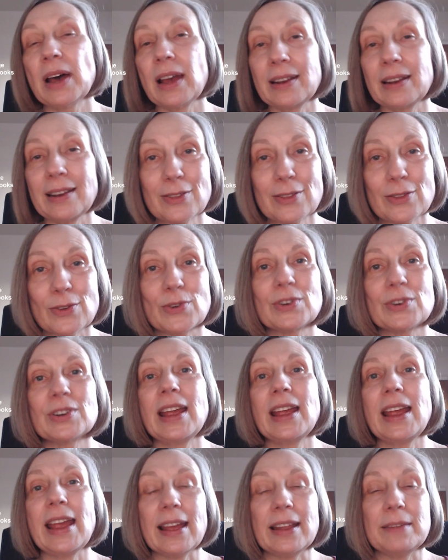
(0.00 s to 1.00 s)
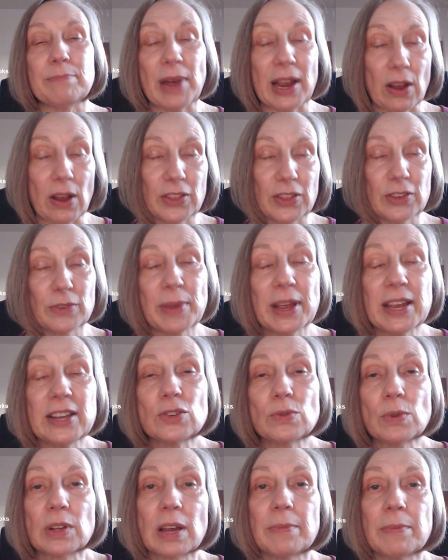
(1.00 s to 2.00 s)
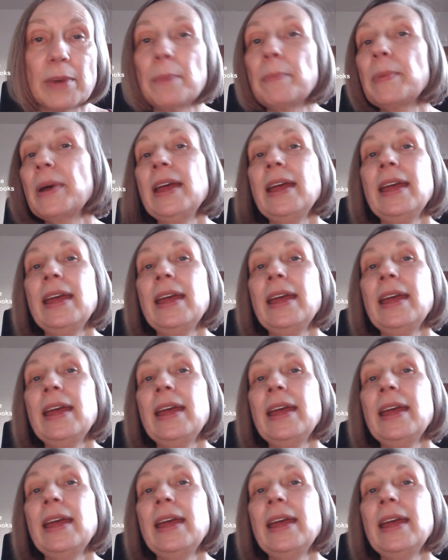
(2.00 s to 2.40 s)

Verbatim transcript: Heidi Thorne, and my author page will come up,